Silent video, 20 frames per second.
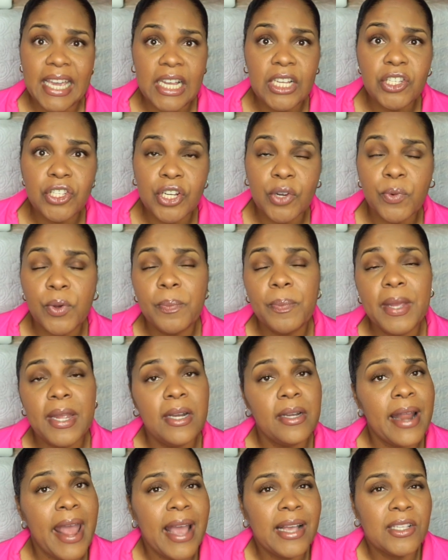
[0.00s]
Easter will
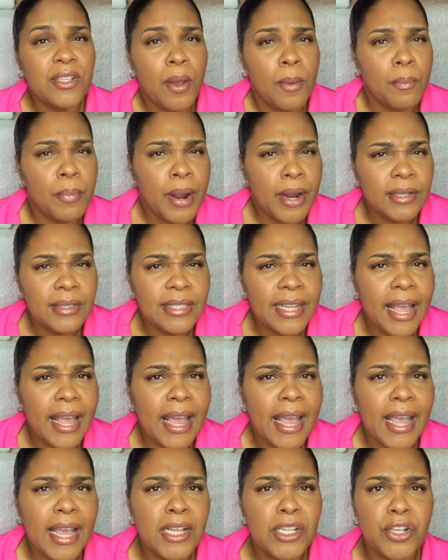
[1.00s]
be next,
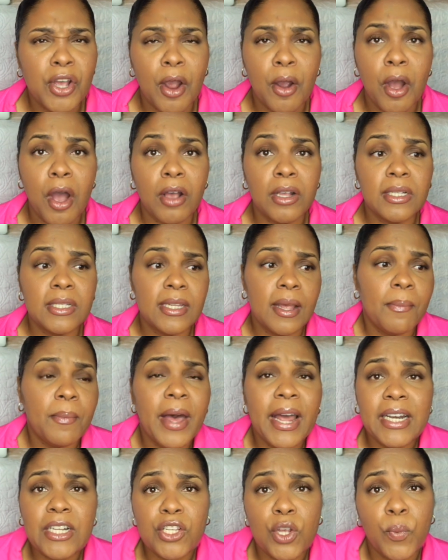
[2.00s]
birthdays, or
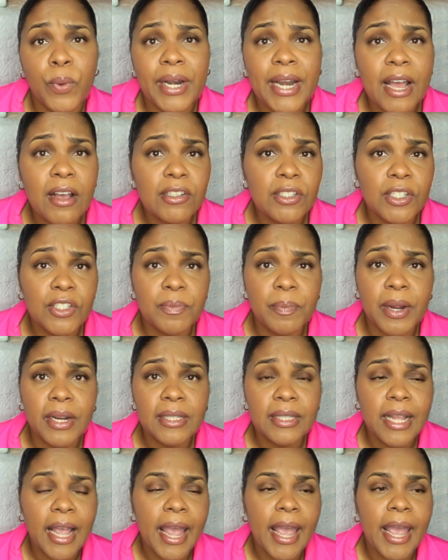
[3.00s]
someone else's
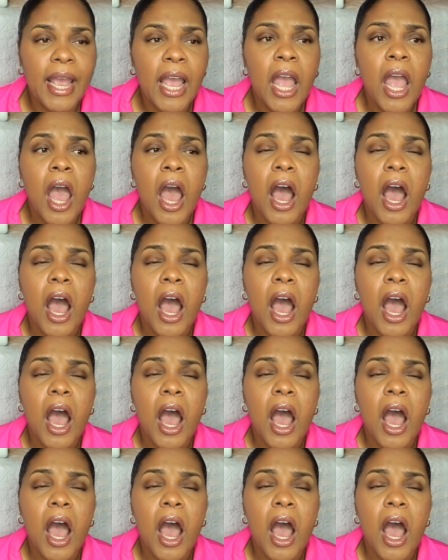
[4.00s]
birthday,